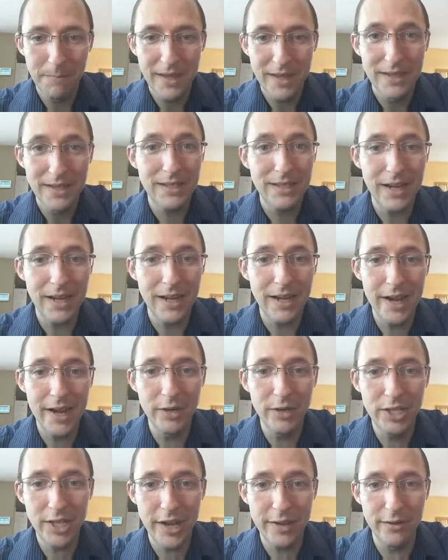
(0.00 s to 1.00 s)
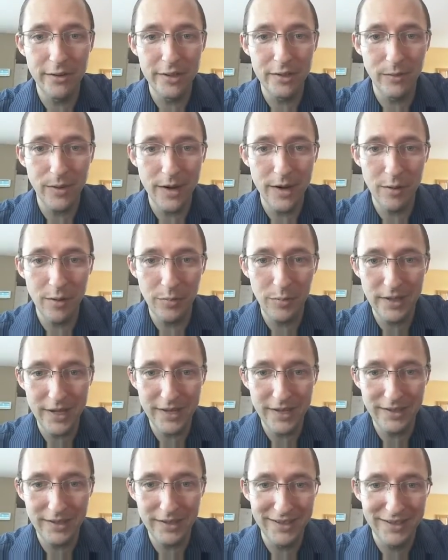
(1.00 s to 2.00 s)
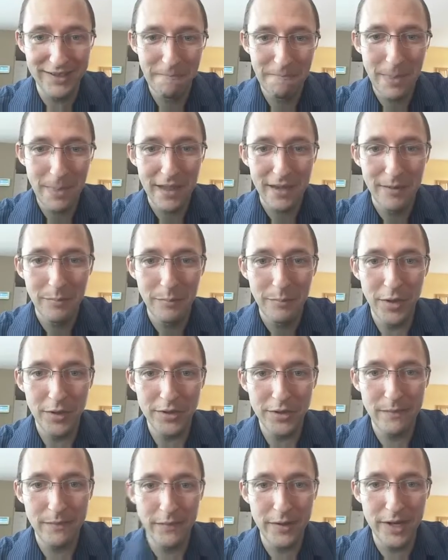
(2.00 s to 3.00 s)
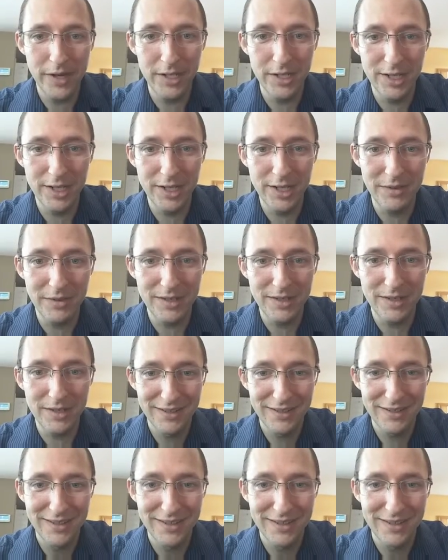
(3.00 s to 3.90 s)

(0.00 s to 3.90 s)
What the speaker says: Say hi to each other as well, please. Build some friendships.